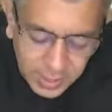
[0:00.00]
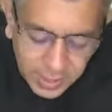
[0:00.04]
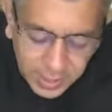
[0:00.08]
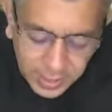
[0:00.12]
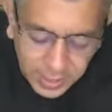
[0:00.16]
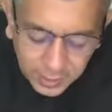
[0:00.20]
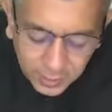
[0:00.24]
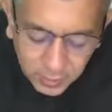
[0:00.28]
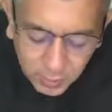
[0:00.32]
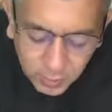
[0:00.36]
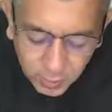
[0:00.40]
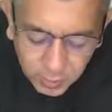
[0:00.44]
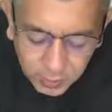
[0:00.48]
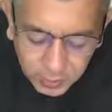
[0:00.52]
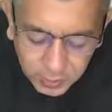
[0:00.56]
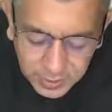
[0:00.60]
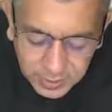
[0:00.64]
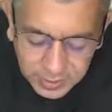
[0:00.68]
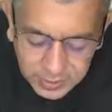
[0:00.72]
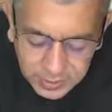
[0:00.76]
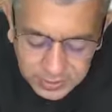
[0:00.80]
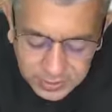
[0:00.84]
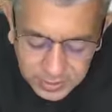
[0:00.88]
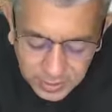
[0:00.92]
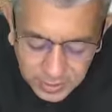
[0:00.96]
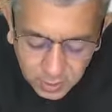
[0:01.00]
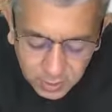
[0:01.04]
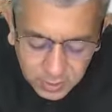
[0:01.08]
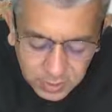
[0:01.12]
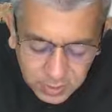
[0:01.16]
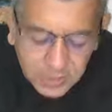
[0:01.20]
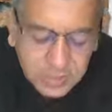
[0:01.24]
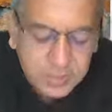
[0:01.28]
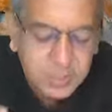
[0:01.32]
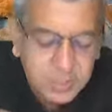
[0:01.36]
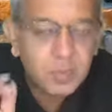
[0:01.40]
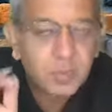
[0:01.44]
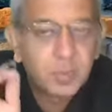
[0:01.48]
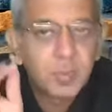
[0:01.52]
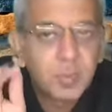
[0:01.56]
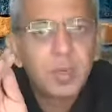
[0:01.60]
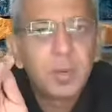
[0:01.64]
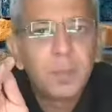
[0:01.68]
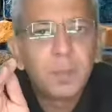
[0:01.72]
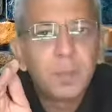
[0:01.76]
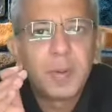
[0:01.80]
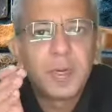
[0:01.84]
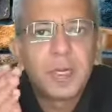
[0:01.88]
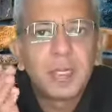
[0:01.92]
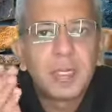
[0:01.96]
It could mean say your customer,
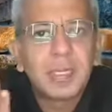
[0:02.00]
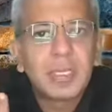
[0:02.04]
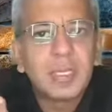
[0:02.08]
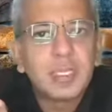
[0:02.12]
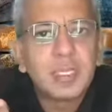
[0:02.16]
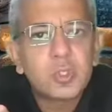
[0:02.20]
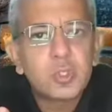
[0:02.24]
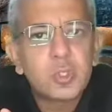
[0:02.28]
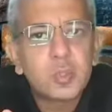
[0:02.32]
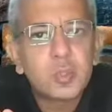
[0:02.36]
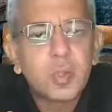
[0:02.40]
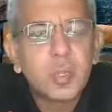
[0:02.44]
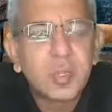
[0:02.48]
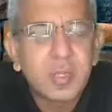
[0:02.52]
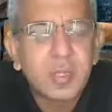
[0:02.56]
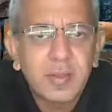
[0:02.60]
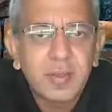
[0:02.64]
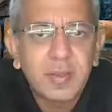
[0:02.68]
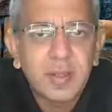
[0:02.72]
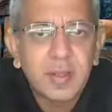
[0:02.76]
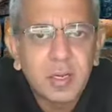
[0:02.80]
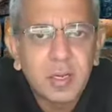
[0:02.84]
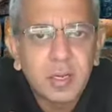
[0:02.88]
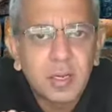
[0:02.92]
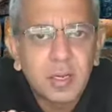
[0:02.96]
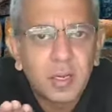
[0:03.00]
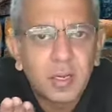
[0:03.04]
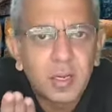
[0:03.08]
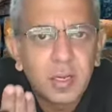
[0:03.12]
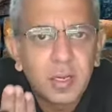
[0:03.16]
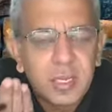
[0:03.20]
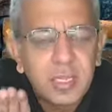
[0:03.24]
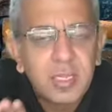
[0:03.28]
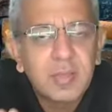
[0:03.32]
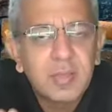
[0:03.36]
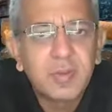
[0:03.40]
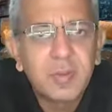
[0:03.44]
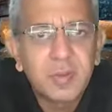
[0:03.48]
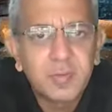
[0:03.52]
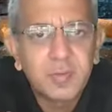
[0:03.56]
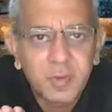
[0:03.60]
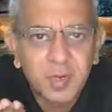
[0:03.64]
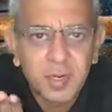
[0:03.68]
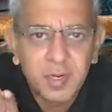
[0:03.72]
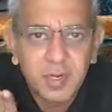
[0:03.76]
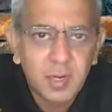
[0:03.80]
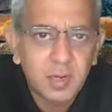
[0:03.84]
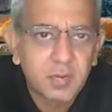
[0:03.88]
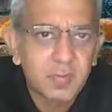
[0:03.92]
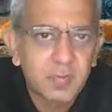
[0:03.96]
but these two even were
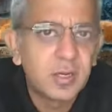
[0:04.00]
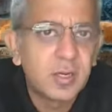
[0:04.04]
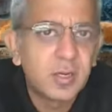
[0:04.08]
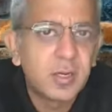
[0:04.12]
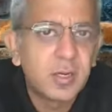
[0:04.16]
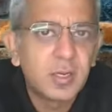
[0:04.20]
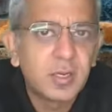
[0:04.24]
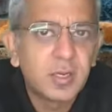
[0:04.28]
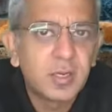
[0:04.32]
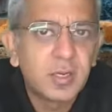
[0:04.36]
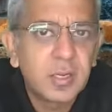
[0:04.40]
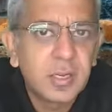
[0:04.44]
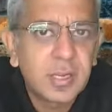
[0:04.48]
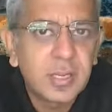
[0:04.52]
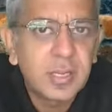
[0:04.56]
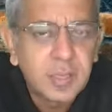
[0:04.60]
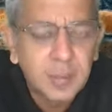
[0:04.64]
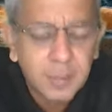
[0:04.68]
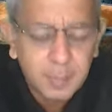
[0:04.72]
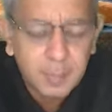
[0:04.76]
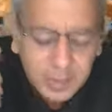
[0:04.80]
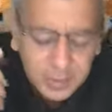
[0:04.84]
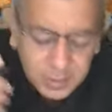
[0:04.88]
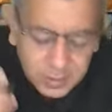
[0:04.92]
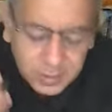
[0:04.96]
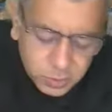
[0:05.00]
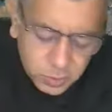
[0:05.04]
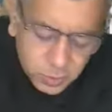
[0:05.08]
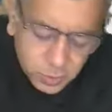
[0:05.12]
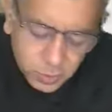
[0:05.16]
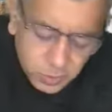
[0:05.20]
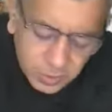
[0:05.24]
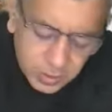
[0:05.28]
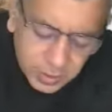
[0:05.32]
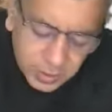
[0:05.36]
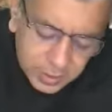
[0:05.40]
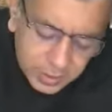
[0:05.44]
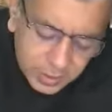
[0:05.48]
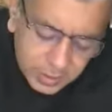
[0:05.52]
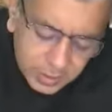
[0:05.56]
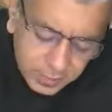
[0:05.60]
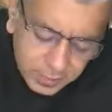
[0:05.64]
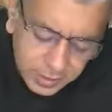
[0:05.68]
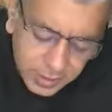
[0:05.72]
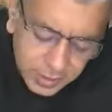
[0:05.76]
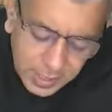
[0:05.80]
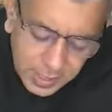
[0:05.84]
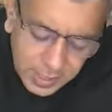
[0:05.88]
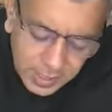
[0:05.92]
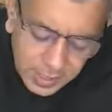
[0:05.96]
covered in the Balanced Scorecard.
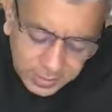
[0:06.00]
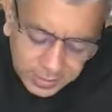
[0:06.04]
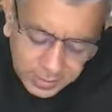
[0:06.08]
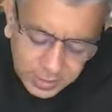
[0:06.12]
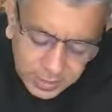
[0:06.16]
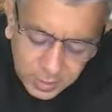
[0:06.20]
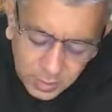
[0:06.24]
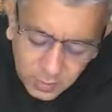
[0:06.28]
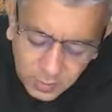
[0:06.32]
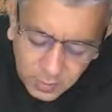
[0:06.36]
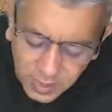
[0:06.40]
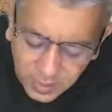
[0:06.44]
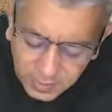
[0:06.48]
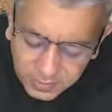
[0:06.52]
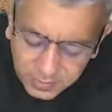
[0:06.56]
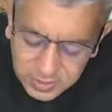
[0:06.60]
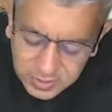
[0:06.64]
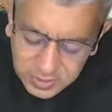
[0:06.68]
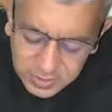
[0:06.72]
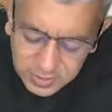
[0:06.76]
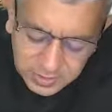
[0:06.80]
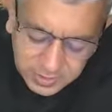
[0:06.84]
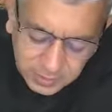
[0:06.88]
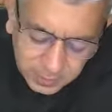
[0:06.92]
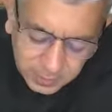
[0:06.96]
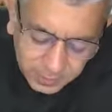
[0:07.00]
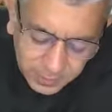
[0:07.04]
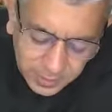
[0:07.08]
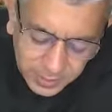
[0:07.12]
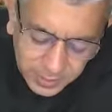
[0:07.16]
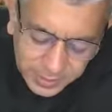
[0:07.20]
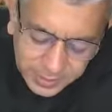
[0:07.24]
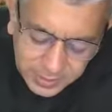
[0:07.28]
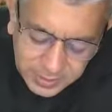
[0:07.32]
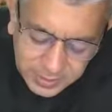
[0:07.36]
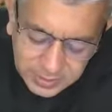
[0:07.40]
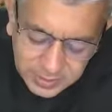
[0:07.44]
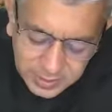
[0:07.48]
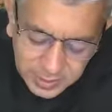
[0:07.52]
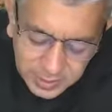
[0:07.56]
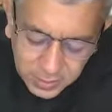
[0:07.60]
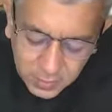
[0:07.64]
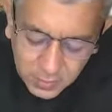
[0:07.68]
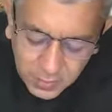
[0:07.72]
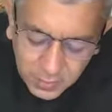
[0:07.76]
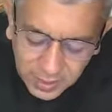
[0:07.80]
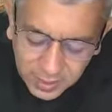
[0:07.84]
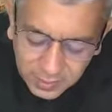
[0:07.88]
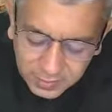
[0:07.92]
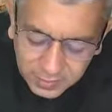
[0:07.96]
Then you have say suppliers, then you
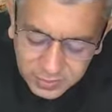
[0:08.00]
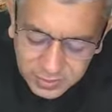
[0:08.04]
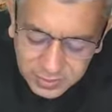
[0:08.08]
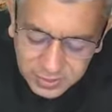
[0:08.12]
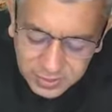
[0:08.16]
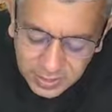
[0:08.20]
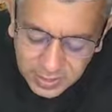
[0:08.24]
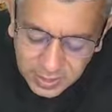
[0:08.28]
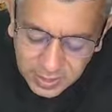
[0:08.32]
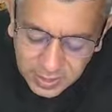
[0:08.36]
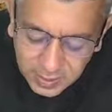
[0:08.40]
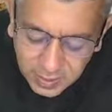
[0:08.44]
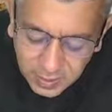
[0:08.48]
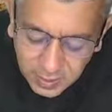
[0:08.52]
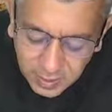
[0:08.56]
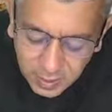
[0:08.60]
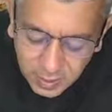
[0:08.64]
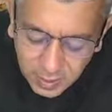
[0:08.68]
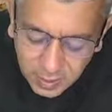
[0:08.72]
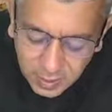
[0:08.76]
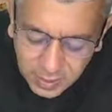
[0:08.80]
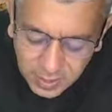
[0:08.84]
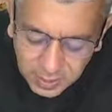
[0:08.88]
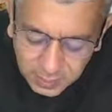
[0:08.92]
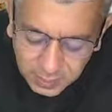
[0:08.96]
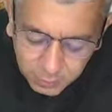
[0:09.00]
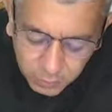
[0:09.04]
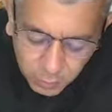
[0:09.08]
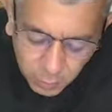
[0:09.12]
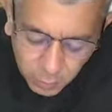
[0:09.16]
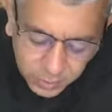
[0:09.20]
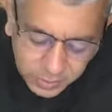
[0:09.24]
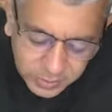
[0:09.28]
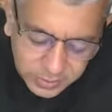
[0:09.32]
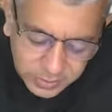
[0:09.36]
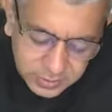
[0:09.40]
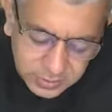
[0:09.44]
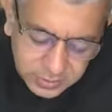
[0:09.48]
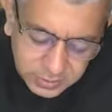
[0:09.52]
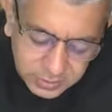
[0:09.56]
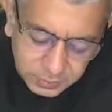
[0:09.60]
have say employees.